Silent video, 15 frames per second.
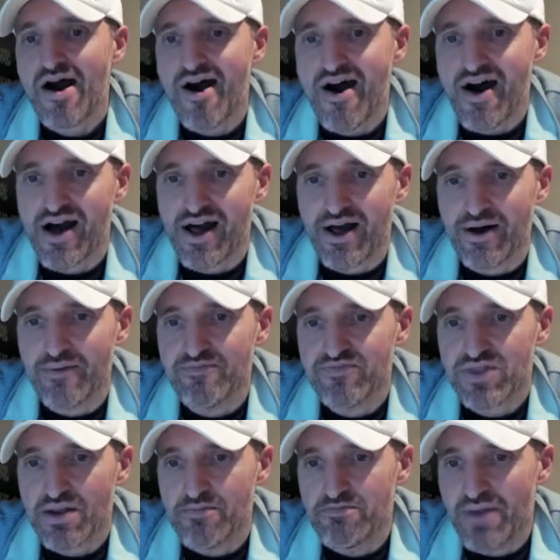
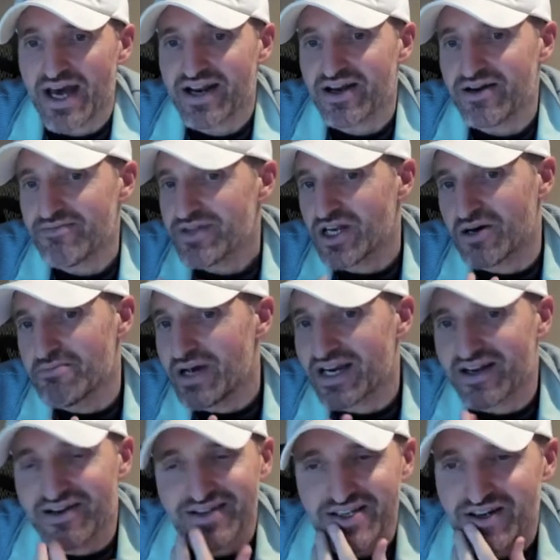Um, Meta, you know,
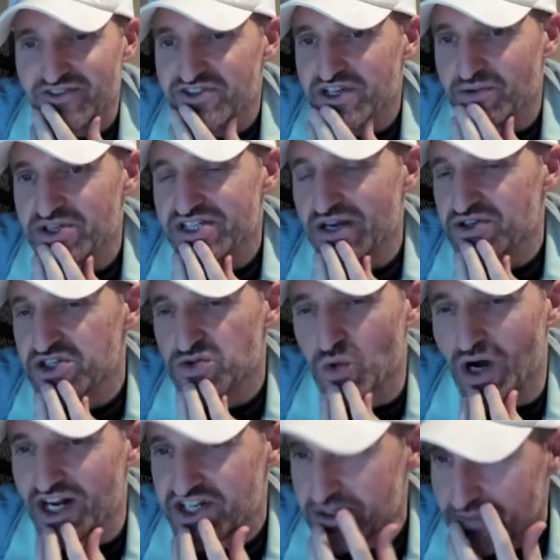Meta, you know, for some reason I was just
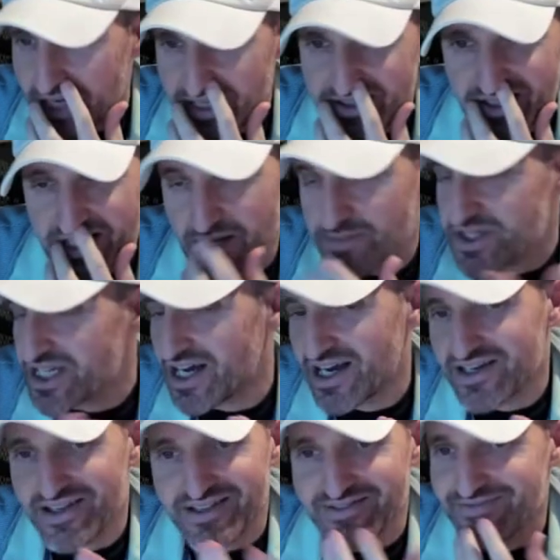watching Meta to the
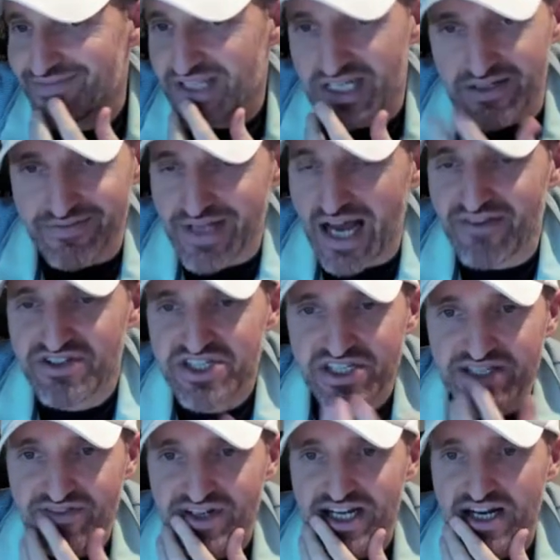upside. It, you know, obviously
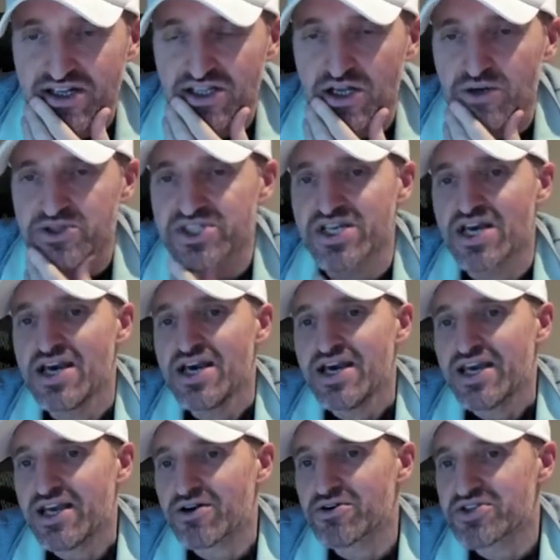never got close.
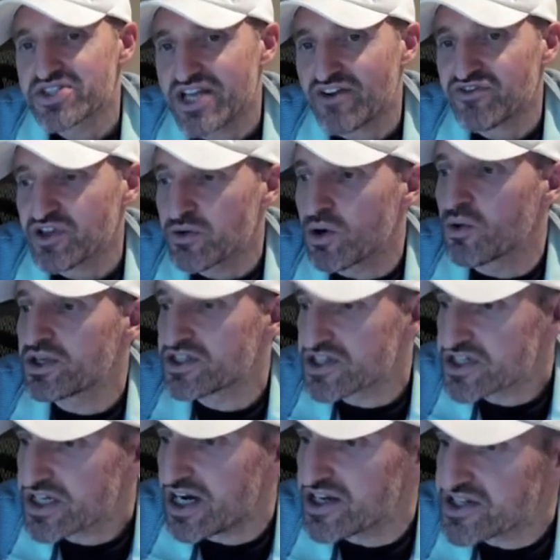Here is definitely what we
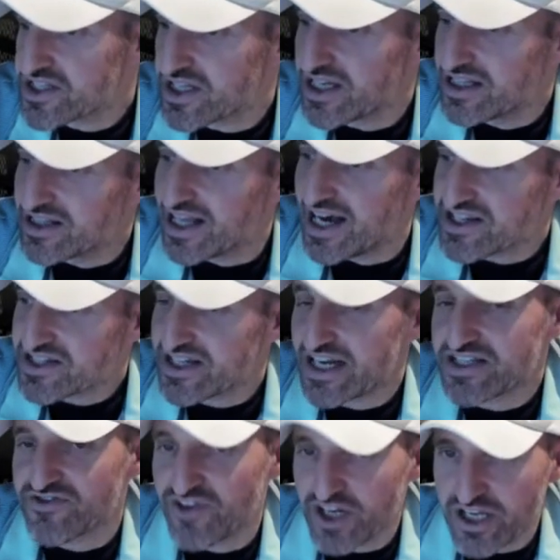discussed in last
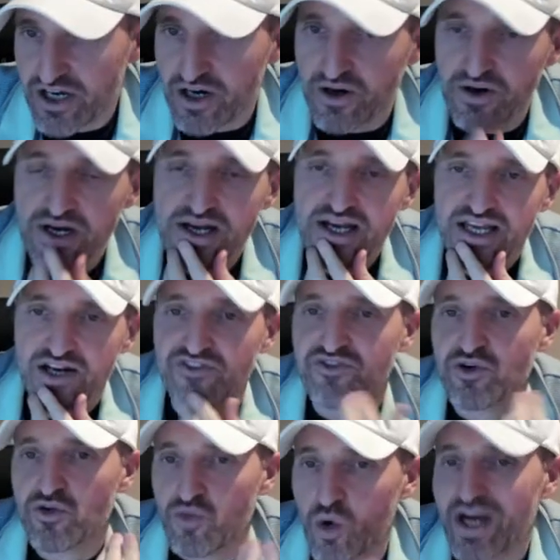night's video, you know,
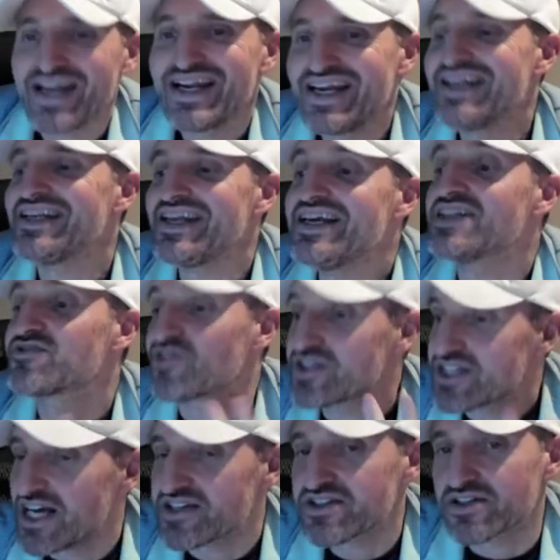for what it needs for
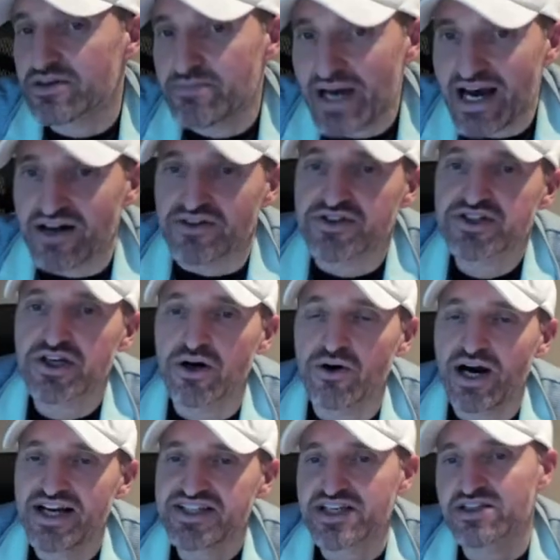Tesla to bounce. So
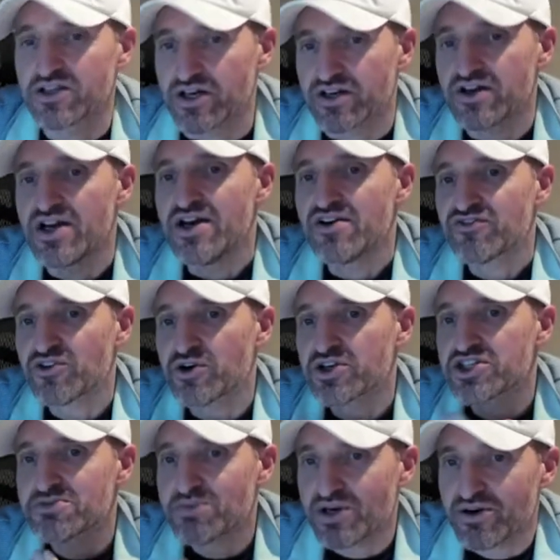I said, look, for
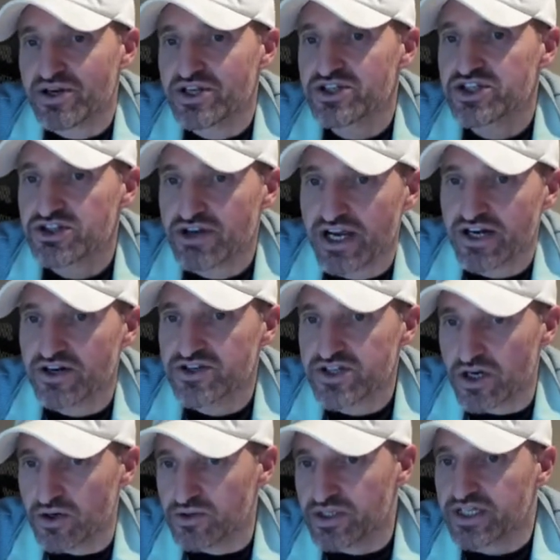experienced traders
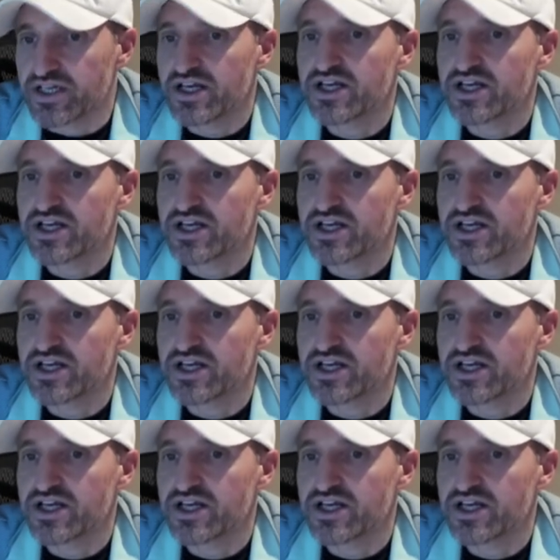only.